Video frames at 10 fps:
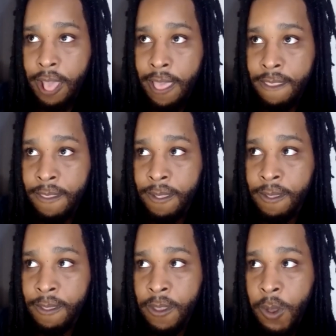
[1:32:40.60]
And
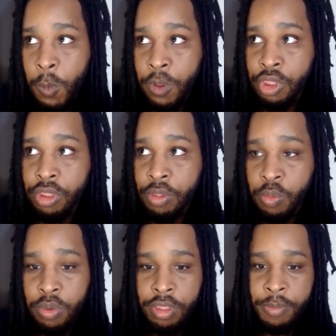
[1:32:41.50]
you, know, what's
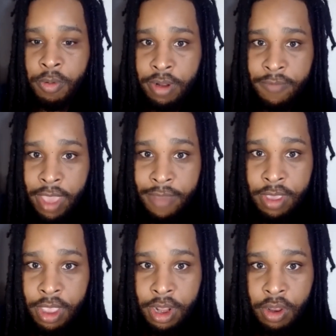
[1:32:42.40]
what's the point of
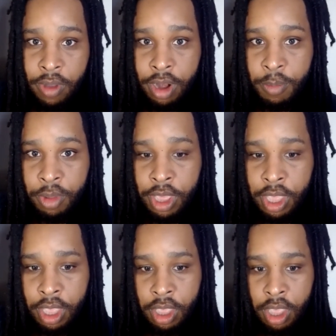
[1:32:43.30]
having an
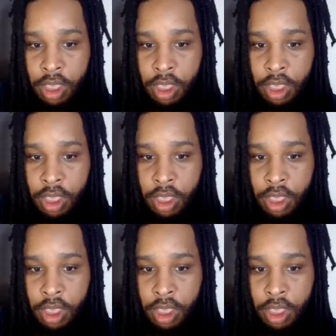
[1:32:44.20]
incredibly